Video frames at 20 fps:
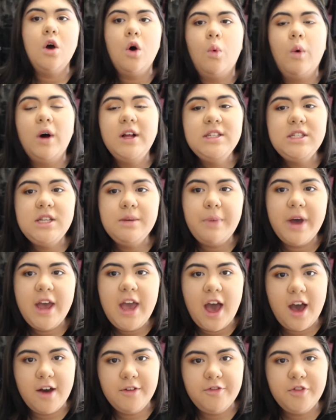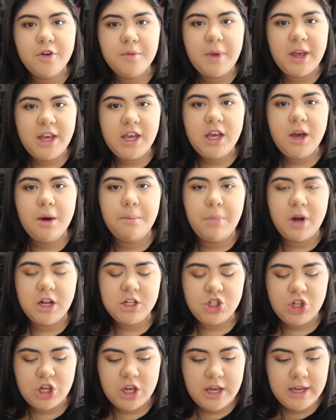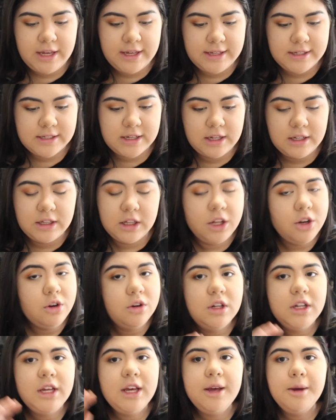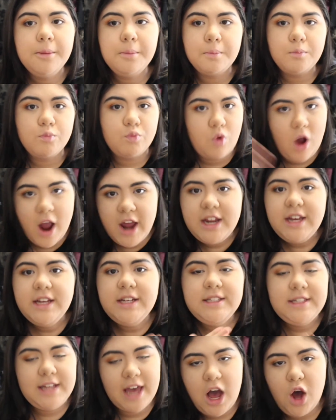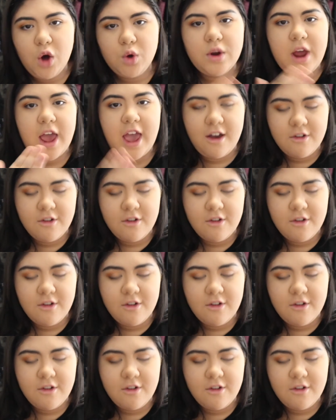One tip I have for making a budget is literally writing down